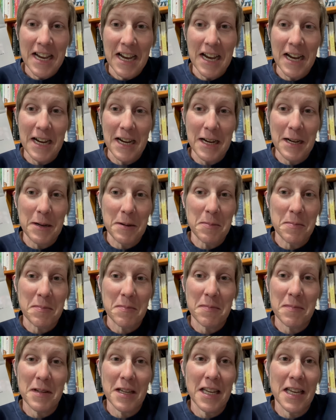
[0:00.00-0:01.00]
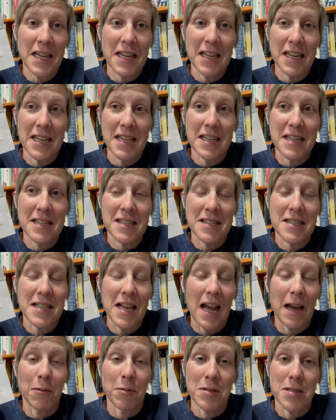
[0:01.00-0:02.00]
It is,
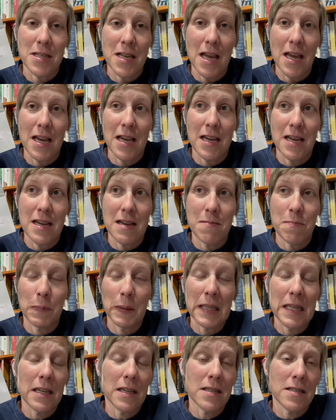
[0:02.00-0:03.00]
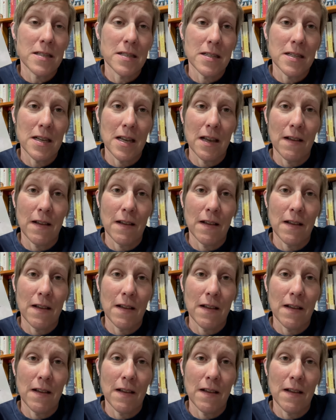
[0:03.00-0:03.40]
I will say, please